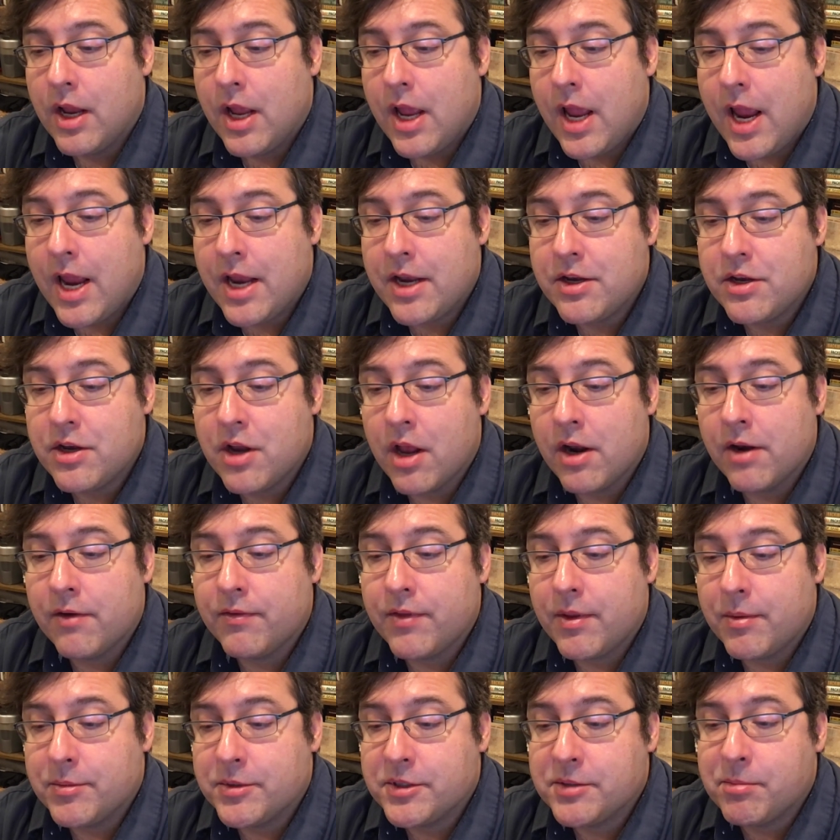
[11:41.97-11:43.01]
And none of
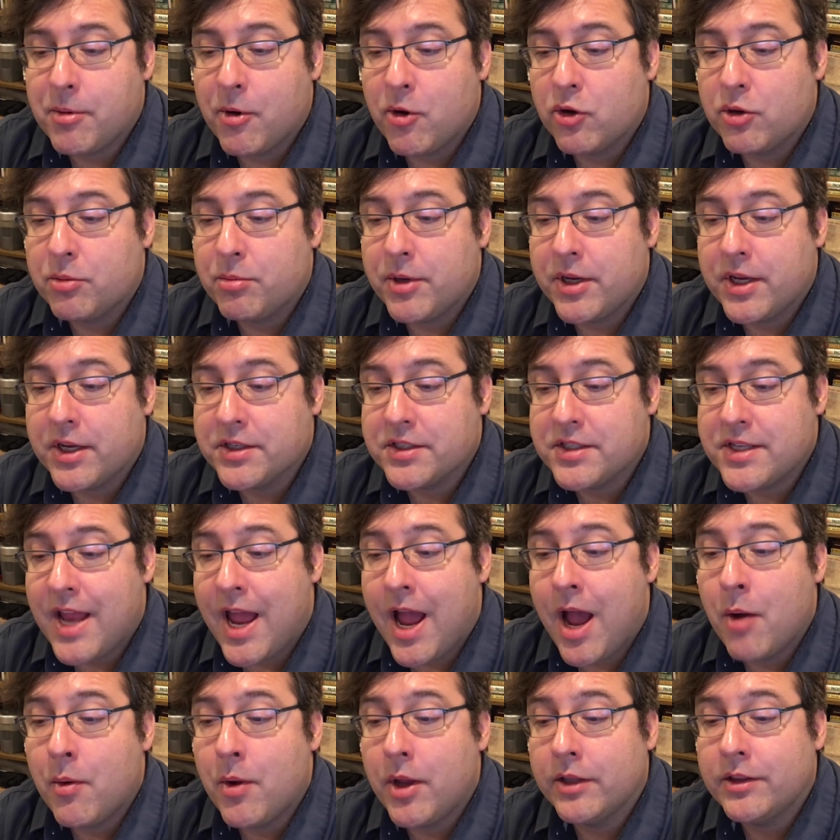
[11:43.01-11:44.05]
them spoke, because
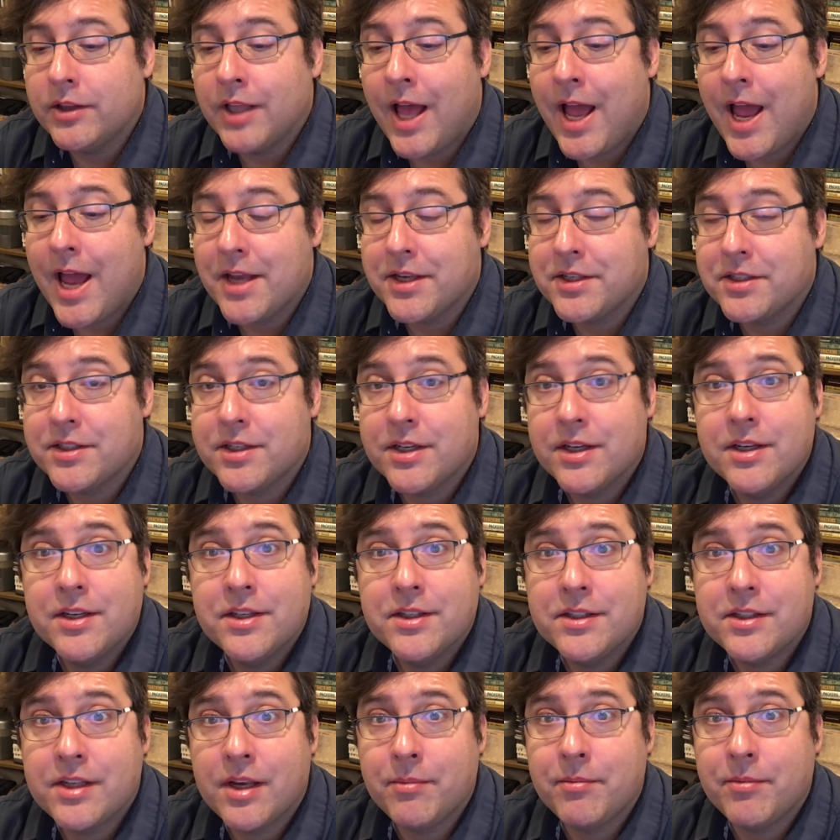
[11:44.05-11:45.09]
now, at last,
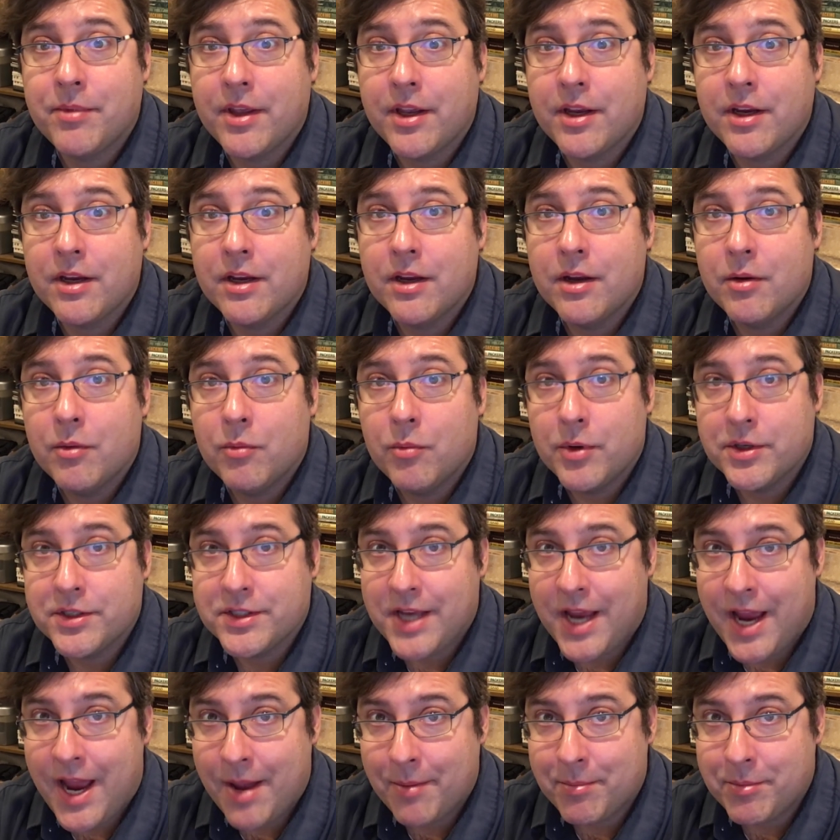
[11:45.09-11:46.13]
something was
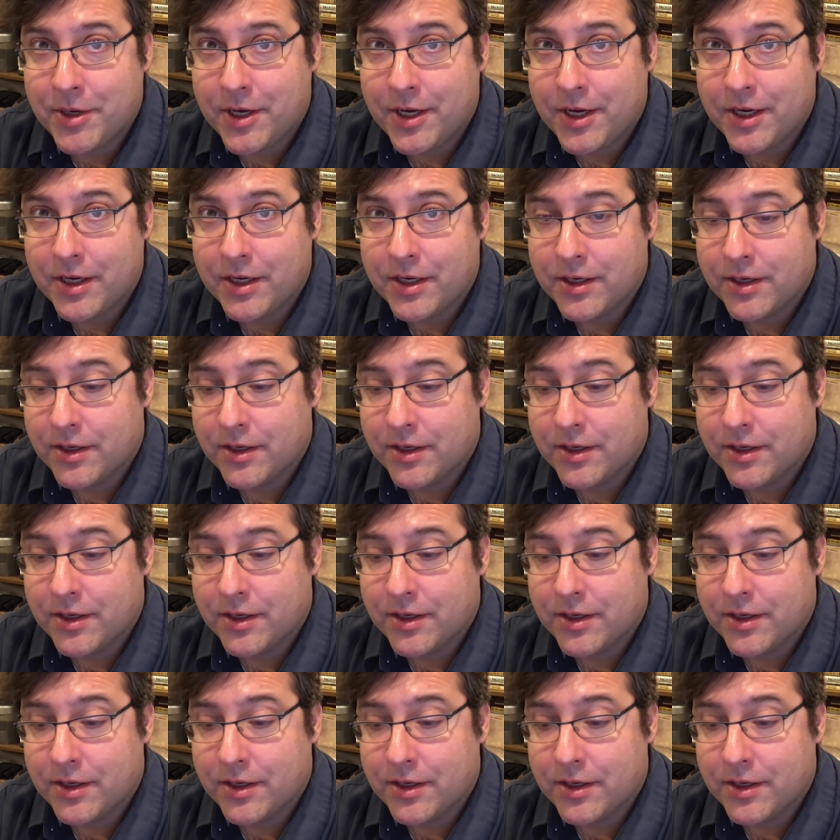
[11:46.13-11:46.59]
happening.